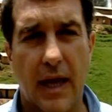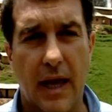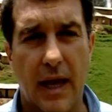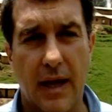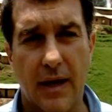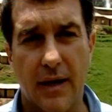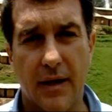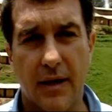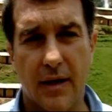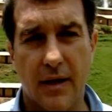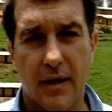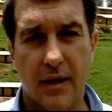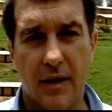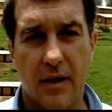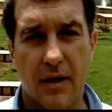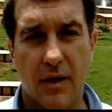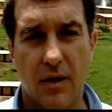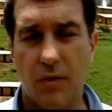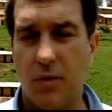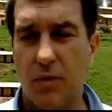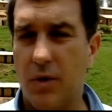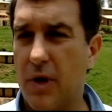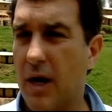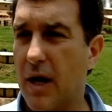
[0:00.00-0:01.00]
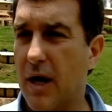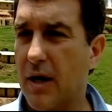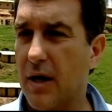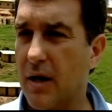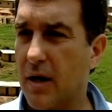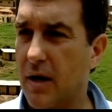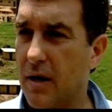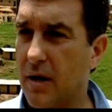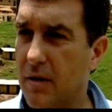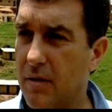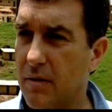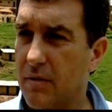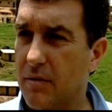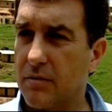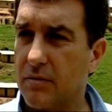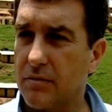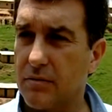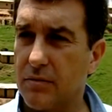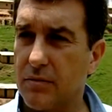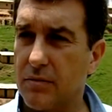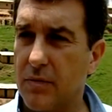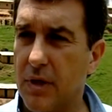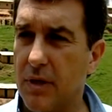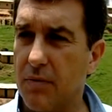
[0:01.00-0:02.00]
And we are um,
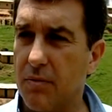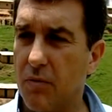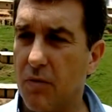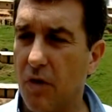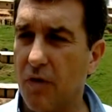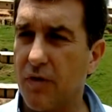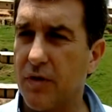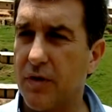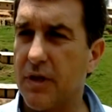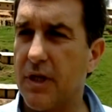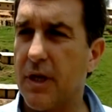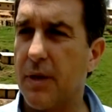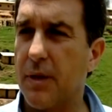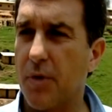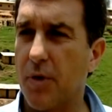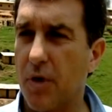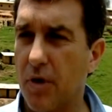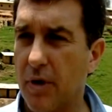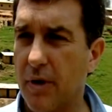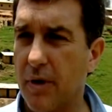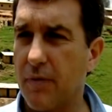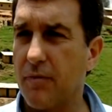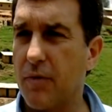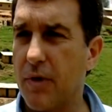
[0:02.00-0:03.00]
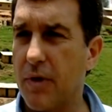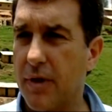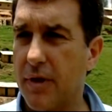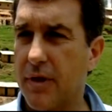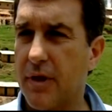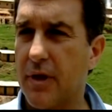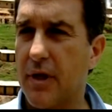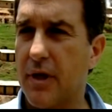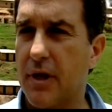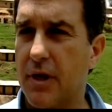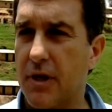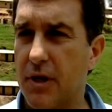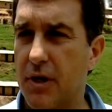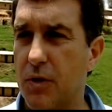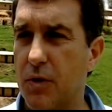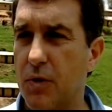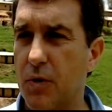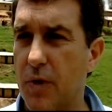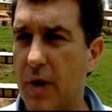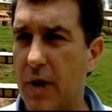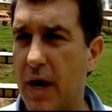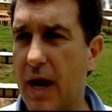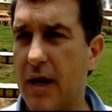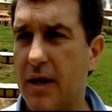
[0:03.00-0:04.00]
involved in a program with
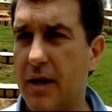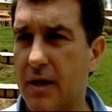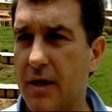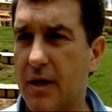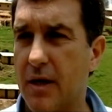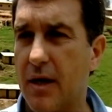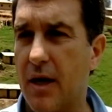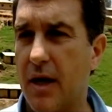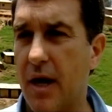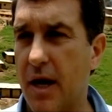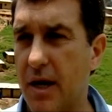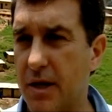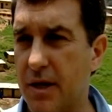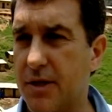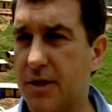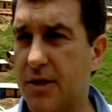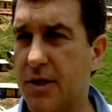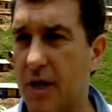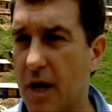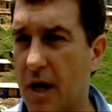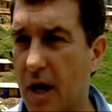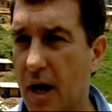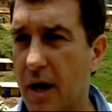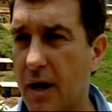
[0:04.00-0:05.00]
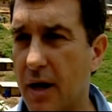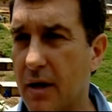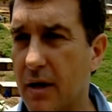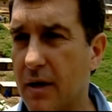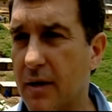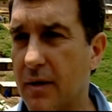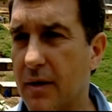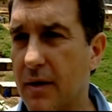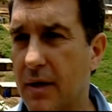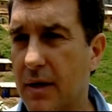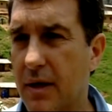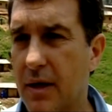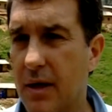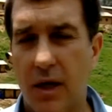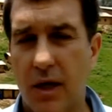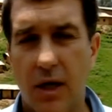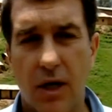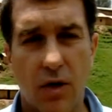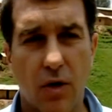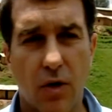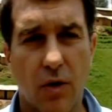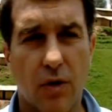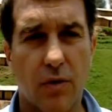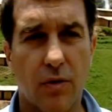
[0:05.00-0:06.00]
UNHCR,
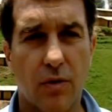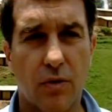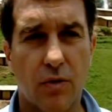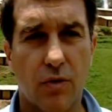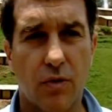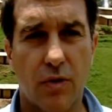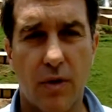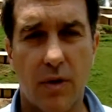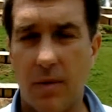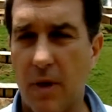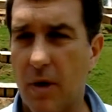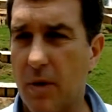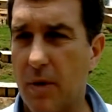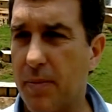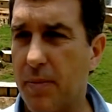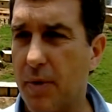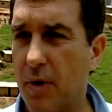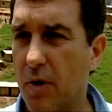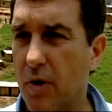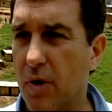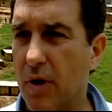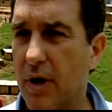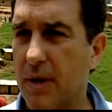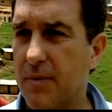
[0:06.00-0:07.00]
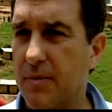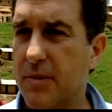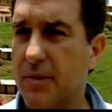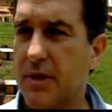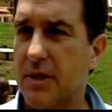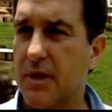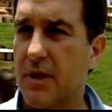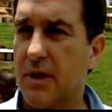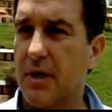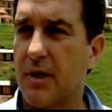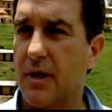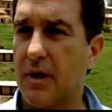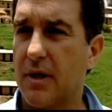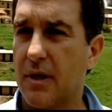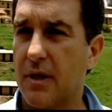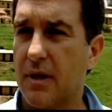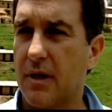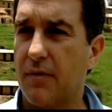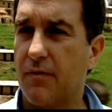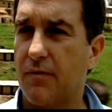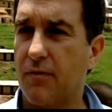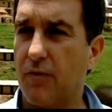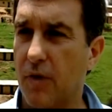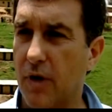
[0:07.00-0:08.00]
in order to develop programs
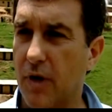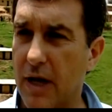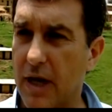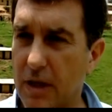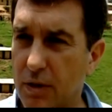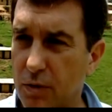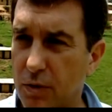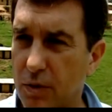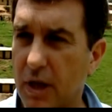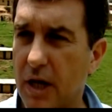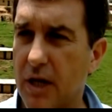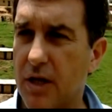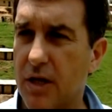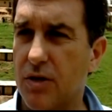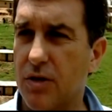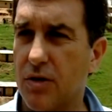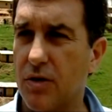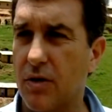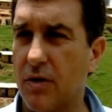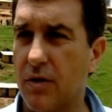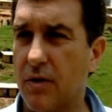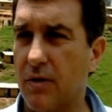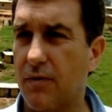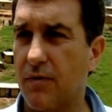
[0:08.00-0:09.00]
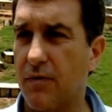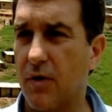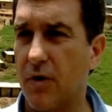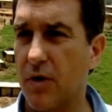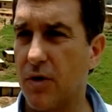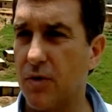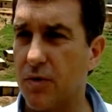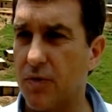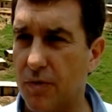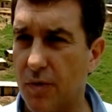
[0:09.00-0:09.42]
uh, for education, for